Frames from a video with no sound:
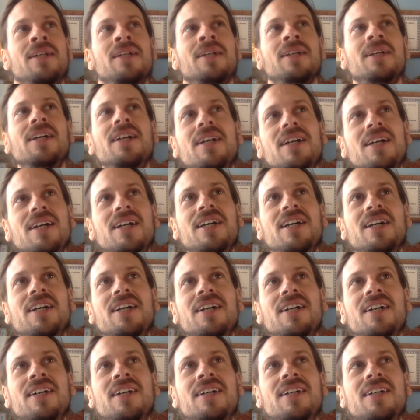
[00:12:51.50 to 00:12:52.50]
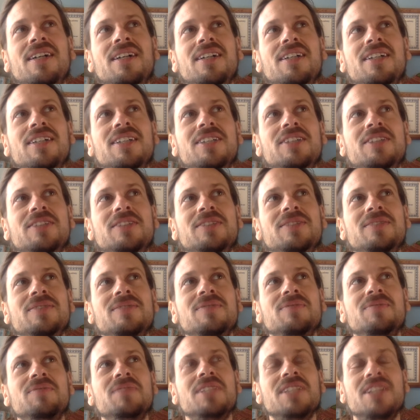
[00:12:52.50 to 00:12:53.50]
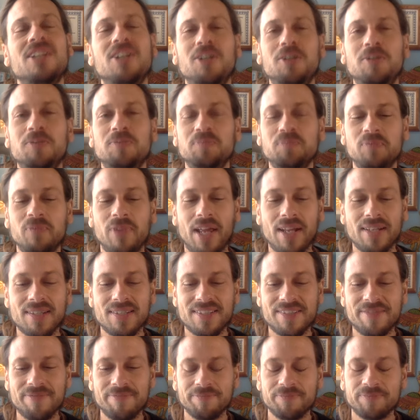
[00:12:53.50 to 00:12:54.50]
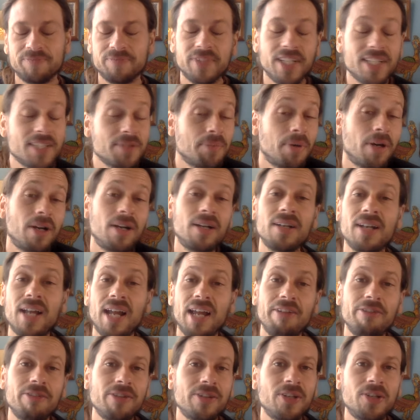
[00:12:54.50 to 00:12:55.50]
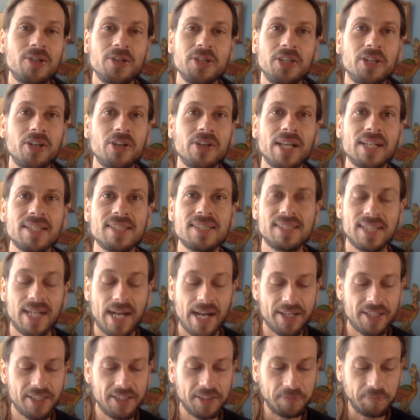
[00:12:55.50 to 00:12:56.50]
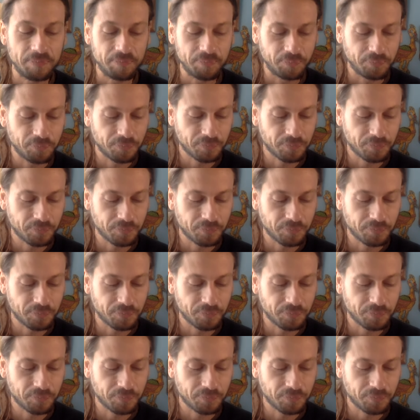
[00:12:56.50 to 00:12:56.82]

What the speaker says: So that's part of life, though, you know, that's Saturn.